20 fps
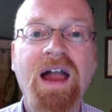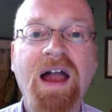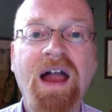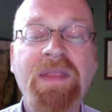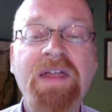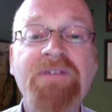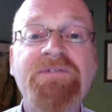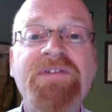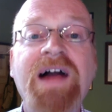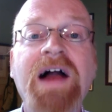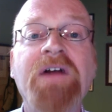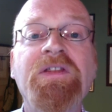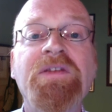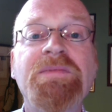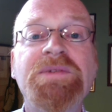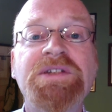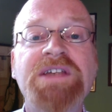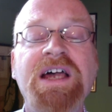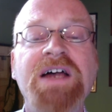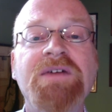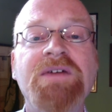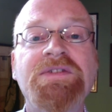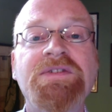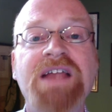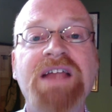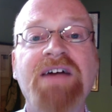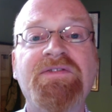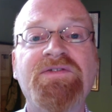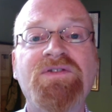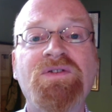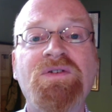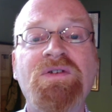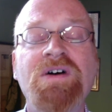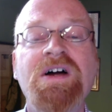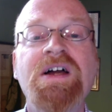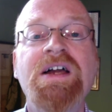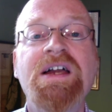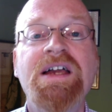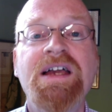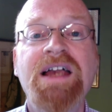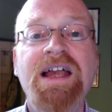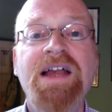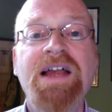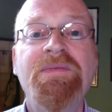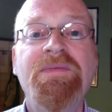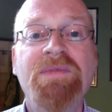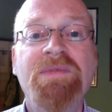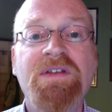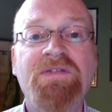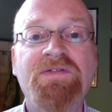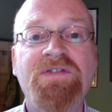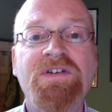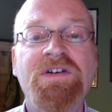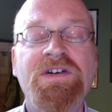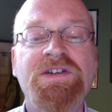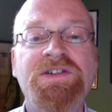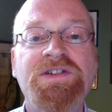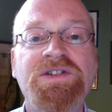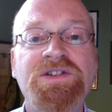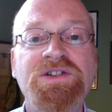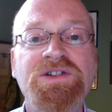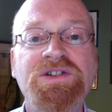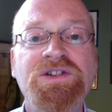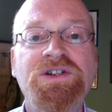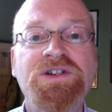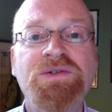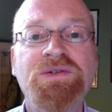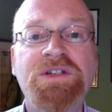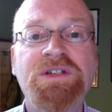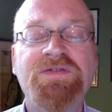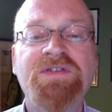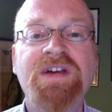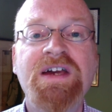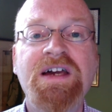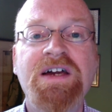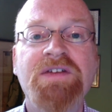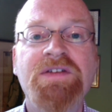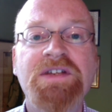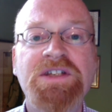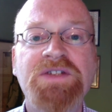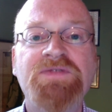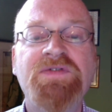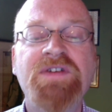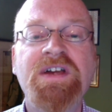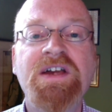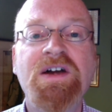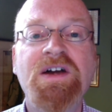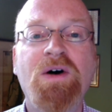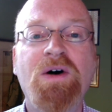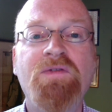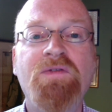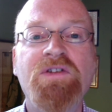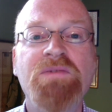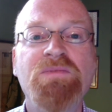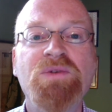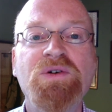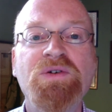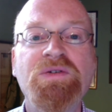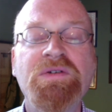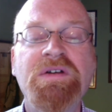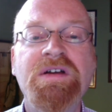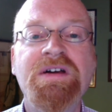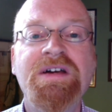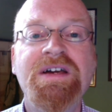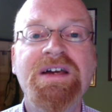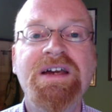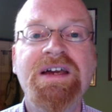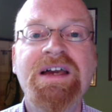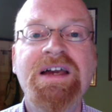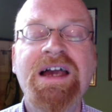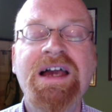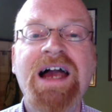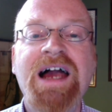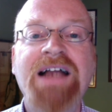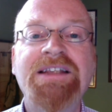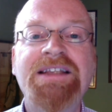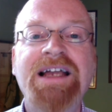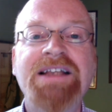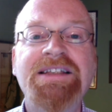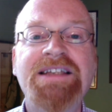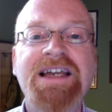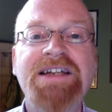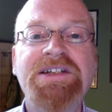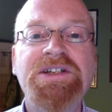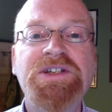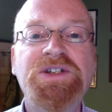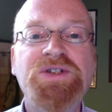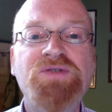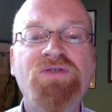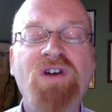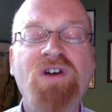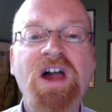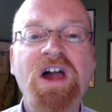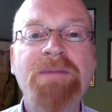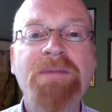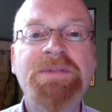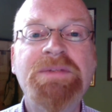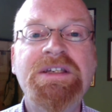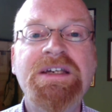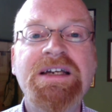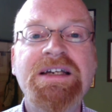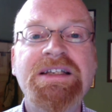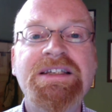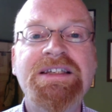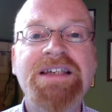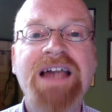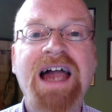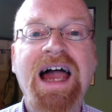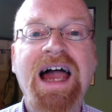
And they found themselves, therefore, in the first new sphere, the sphere of the moon. And Dante describes it